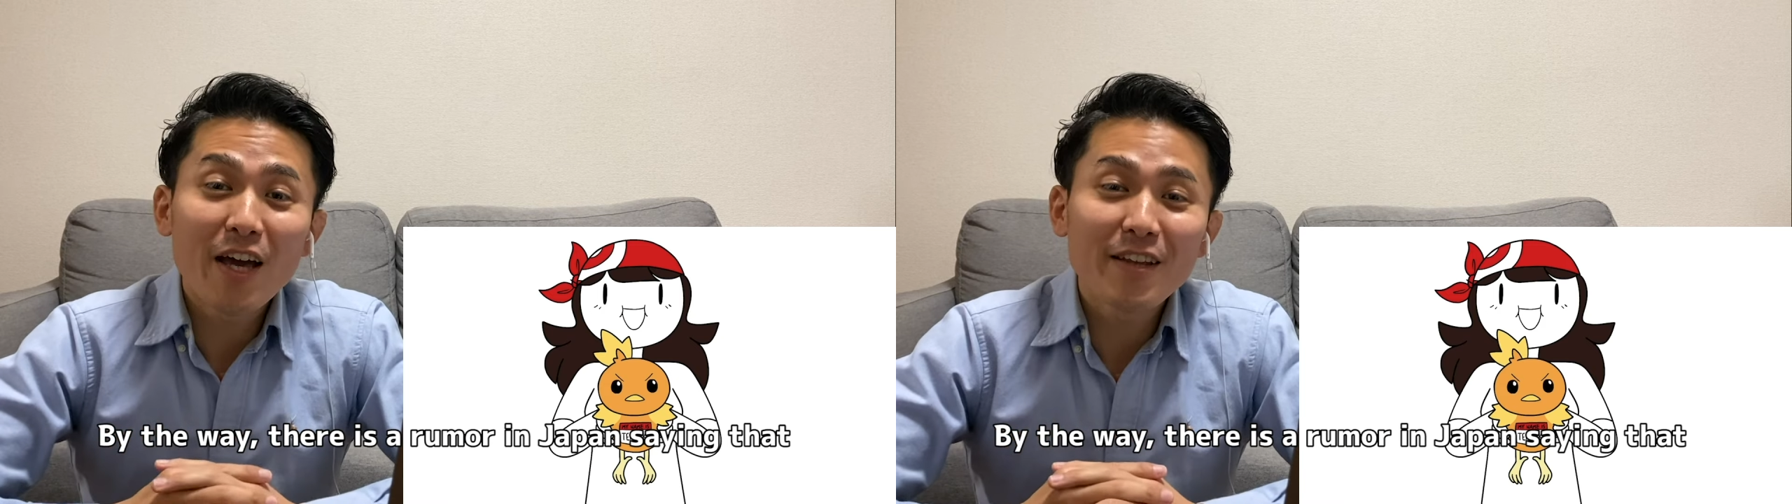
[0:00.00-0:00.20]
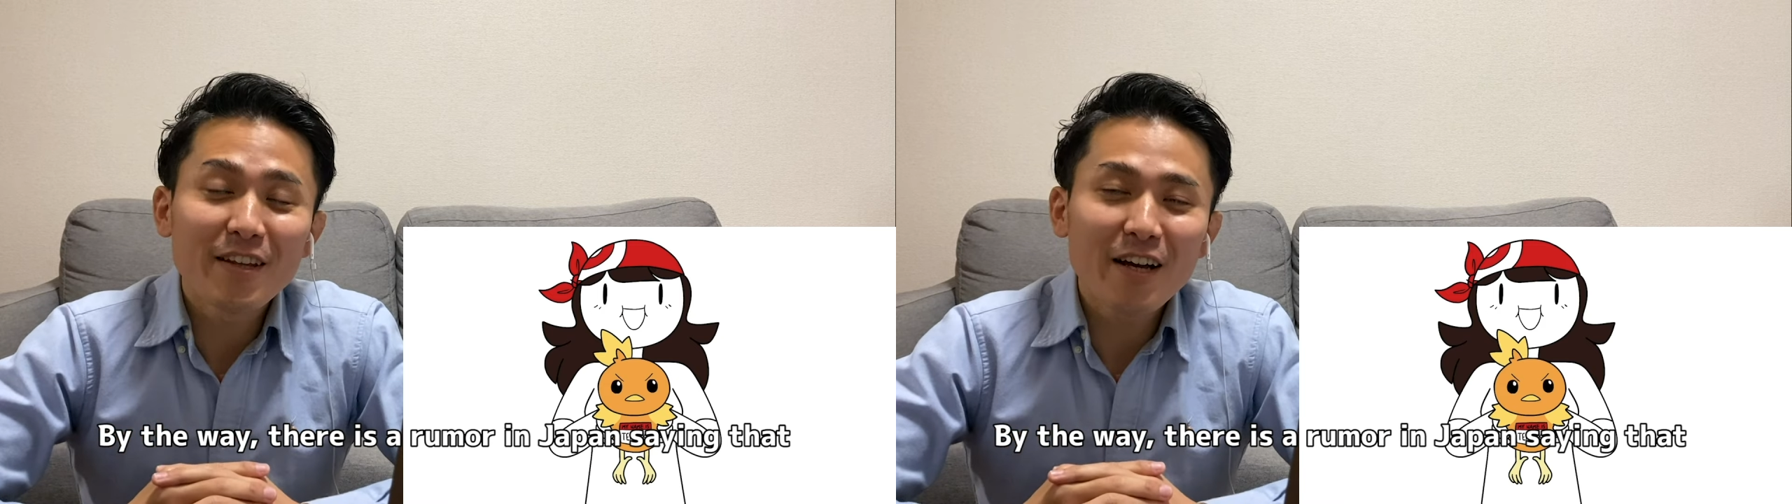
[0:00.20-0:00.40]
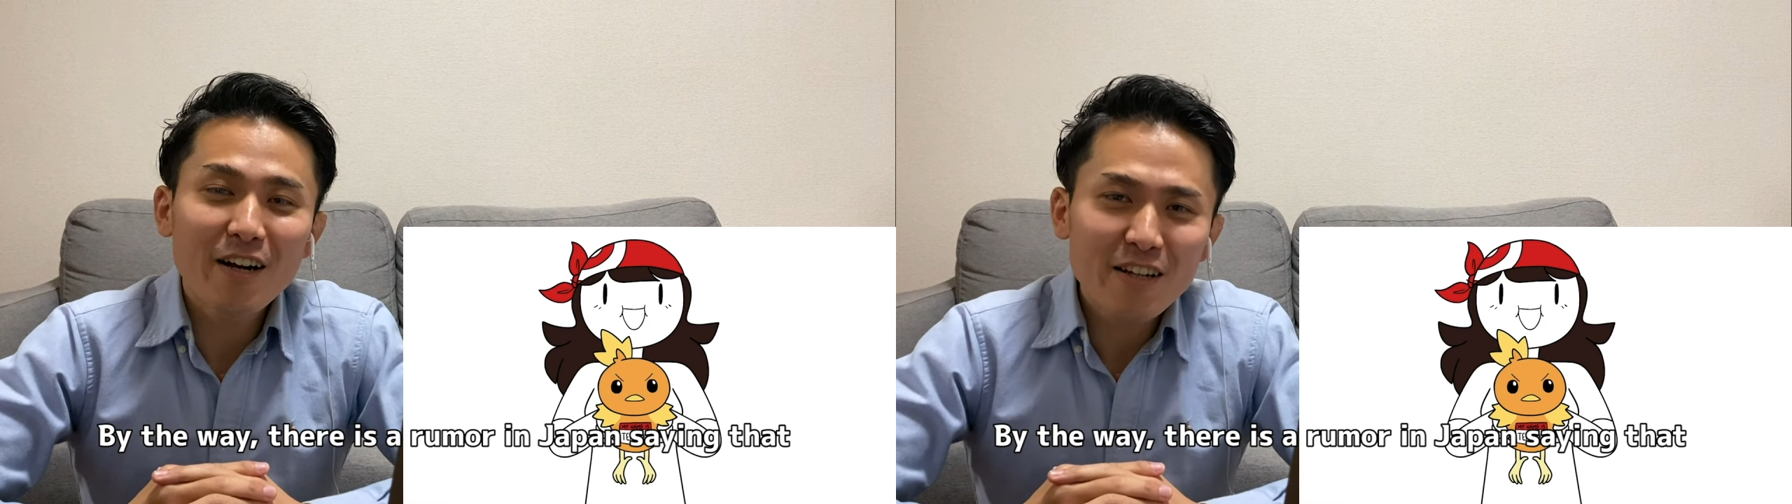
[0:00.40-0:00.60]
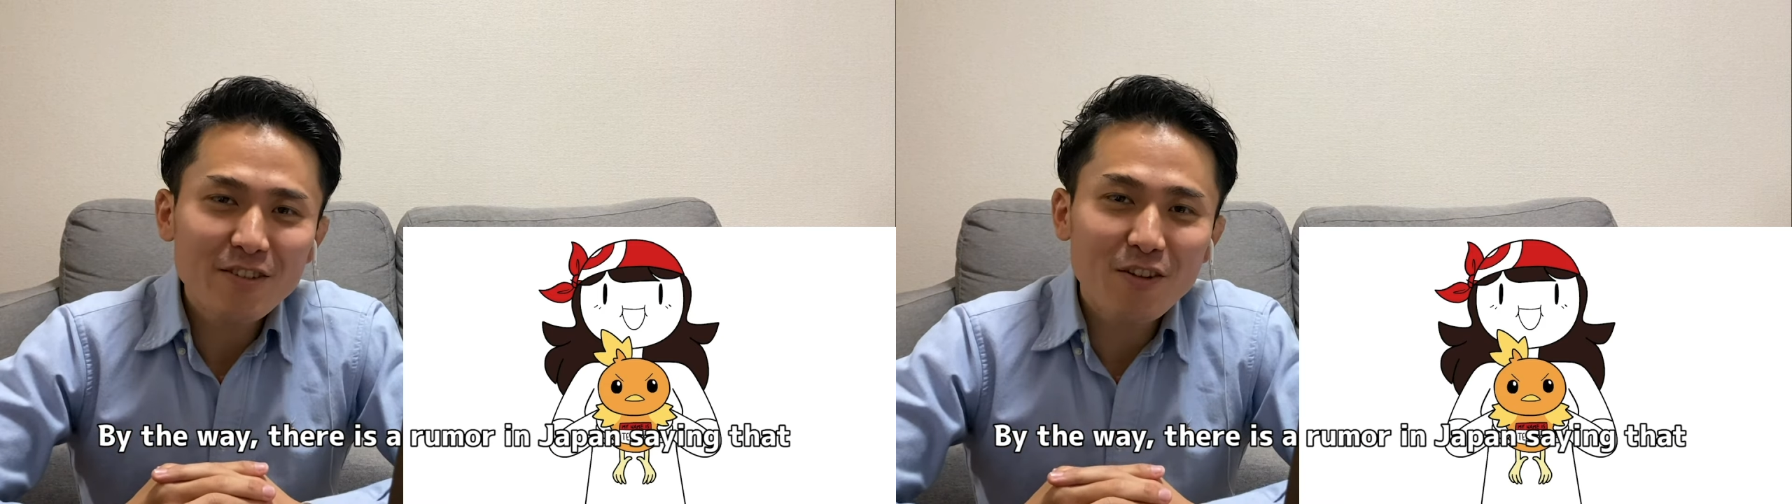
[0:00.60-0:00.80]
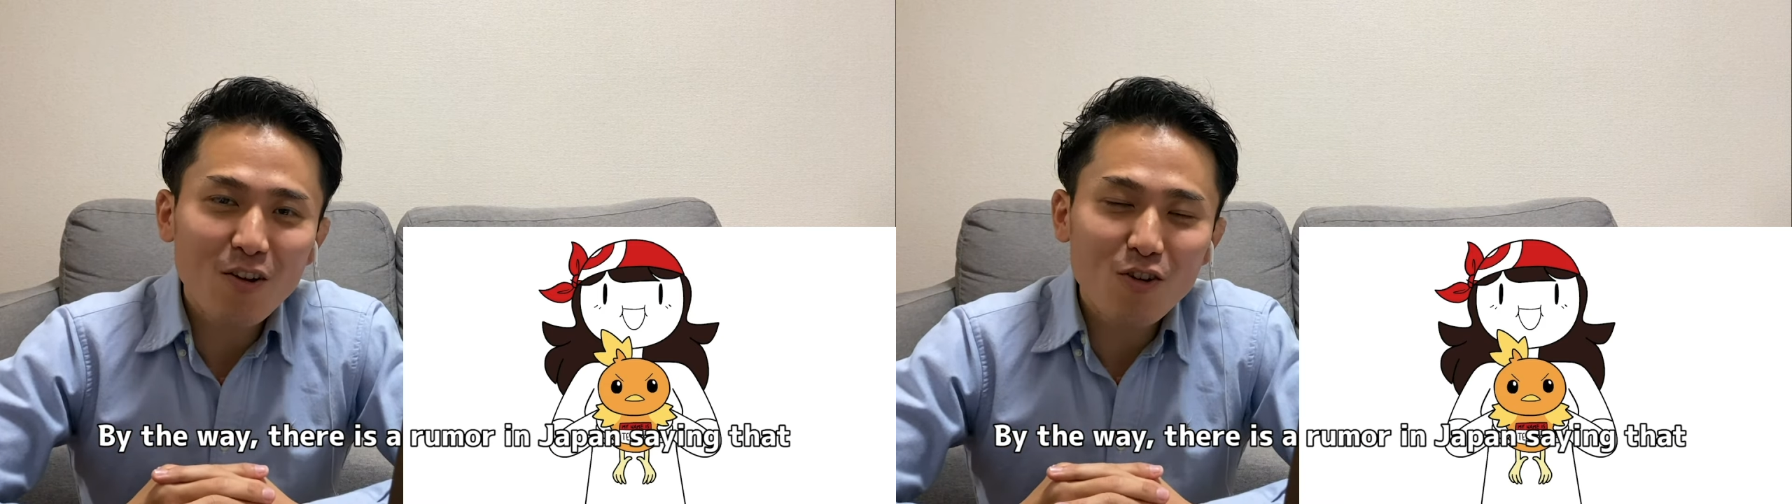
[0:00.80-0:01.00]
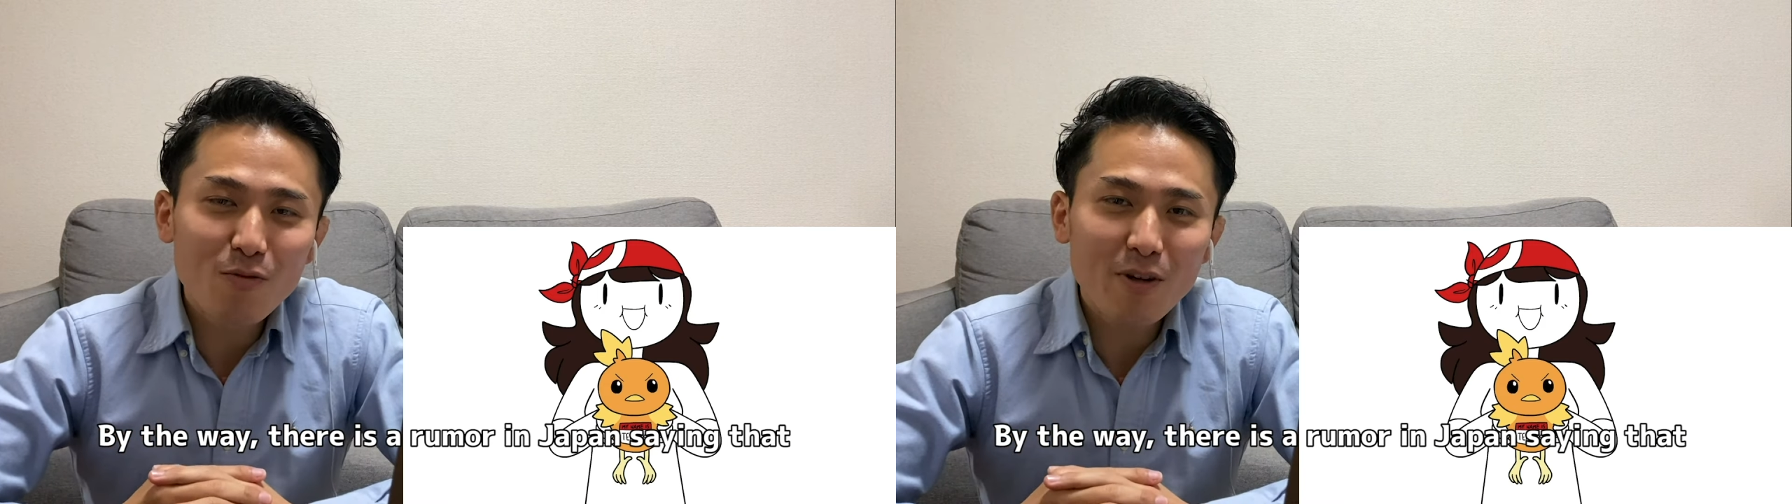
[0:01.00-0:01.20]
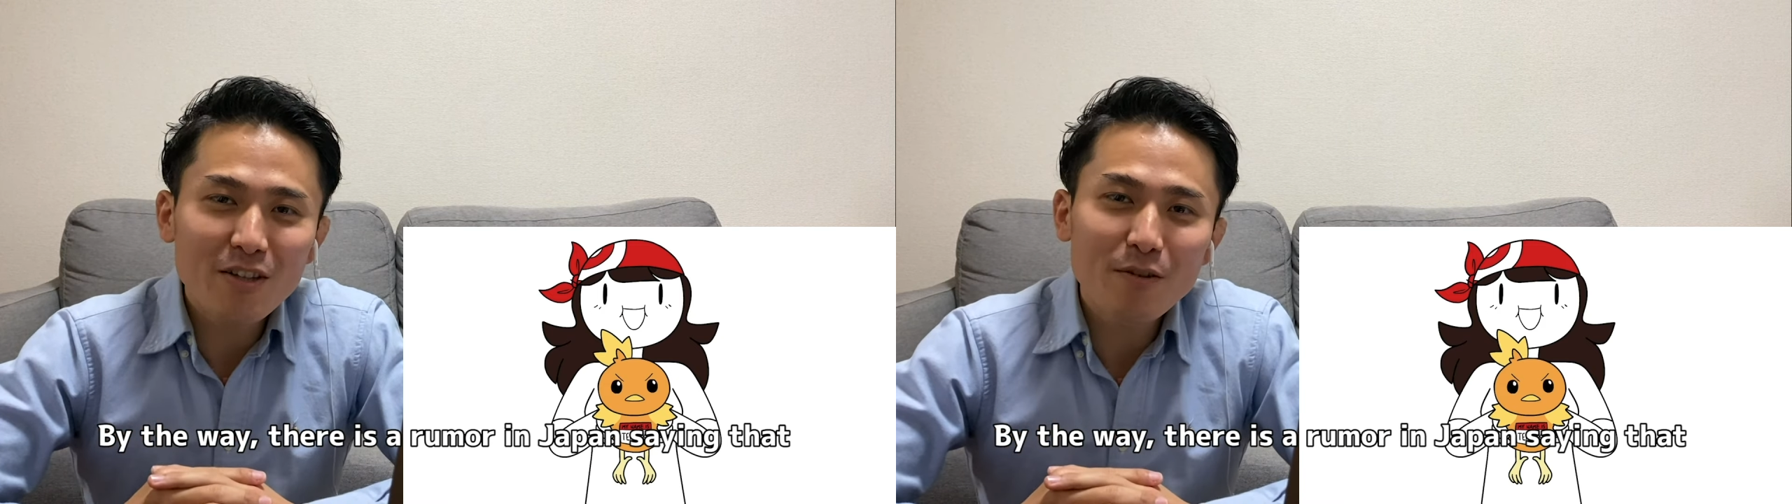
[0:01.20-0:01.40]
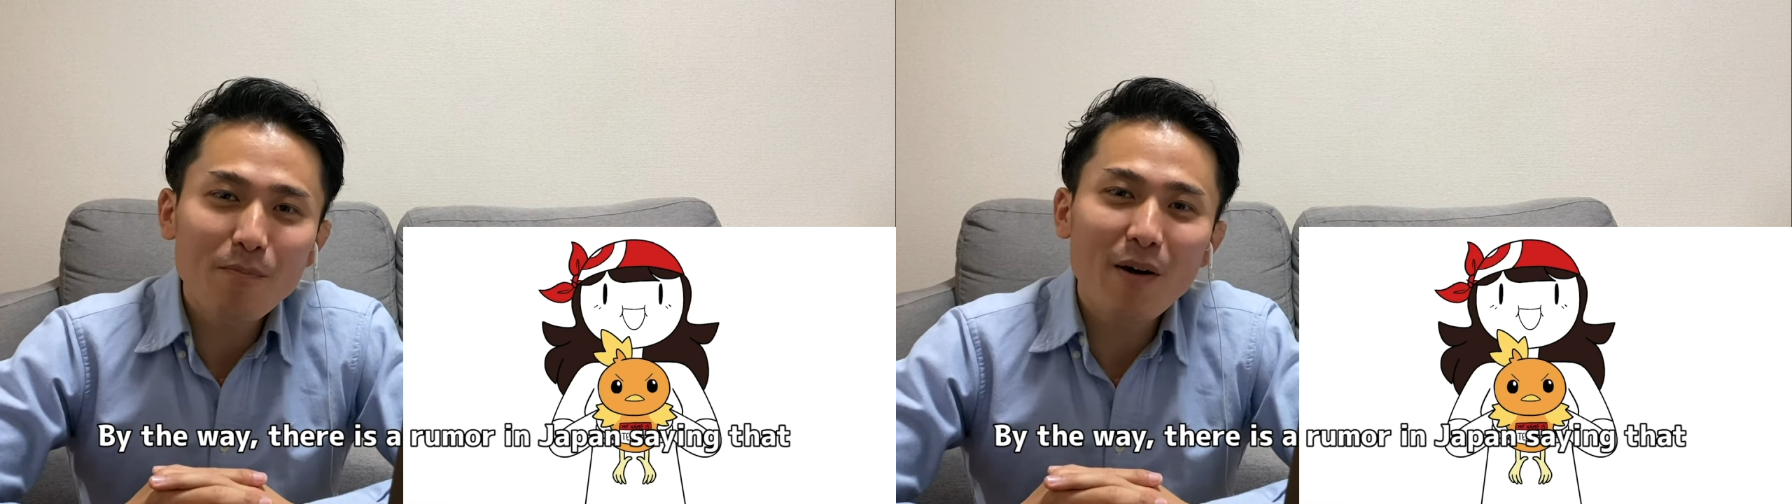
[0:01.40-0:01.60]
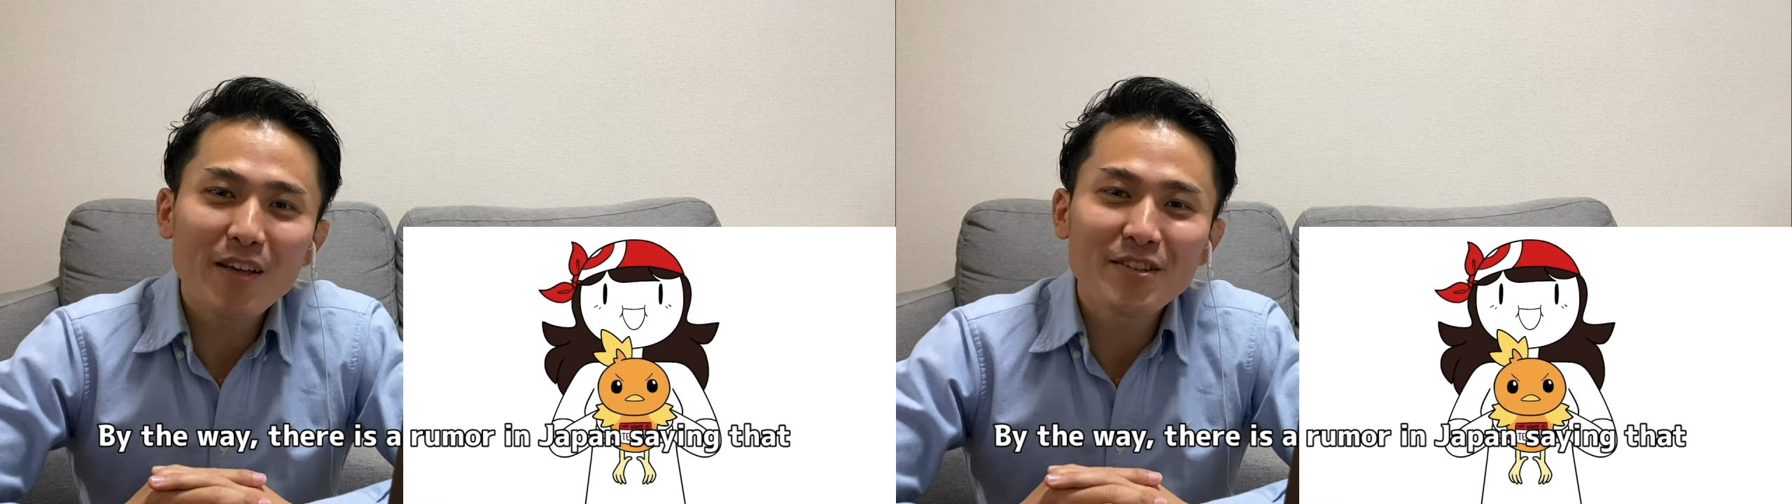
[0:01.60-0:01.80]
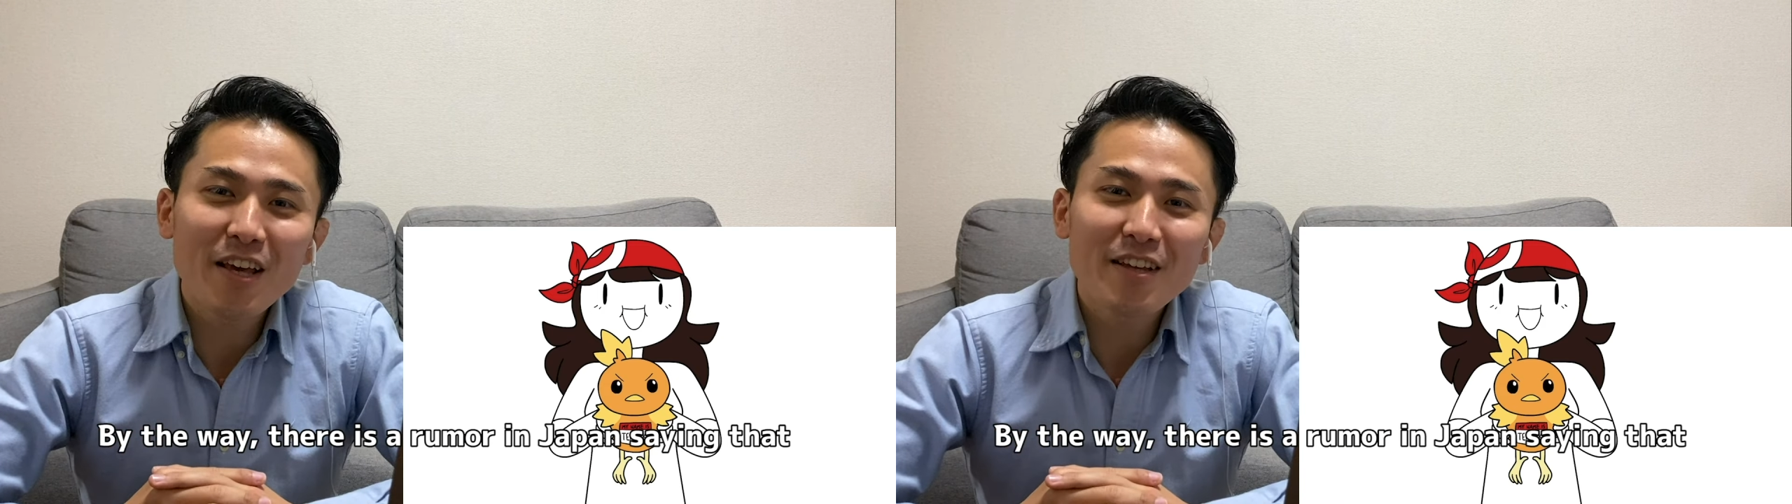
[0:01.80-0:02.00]
there is a rumor in Japan
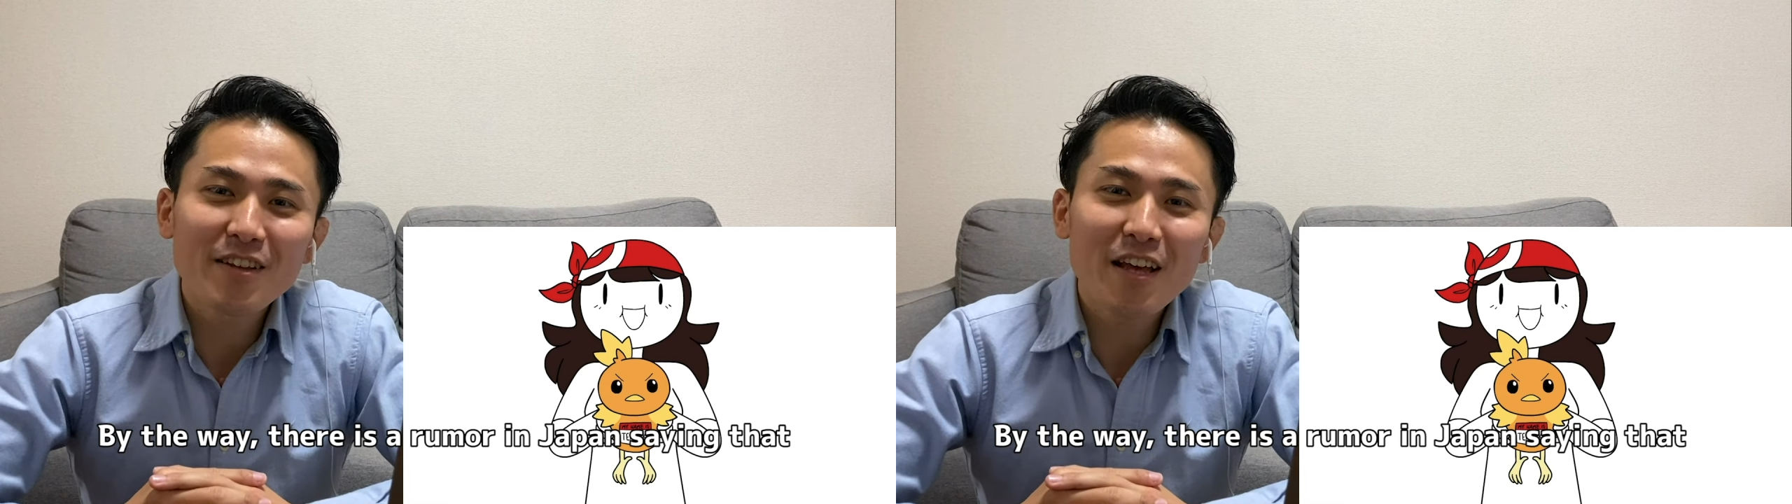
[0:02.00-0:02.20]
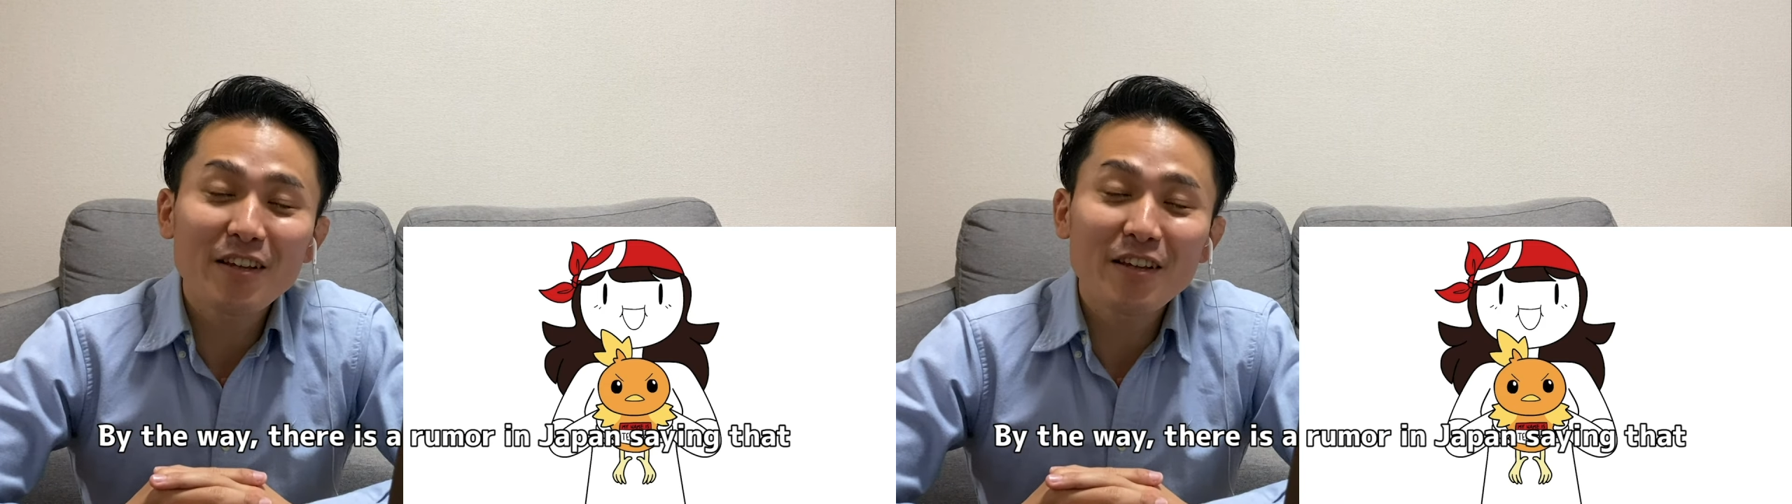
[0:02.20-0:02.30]
saying that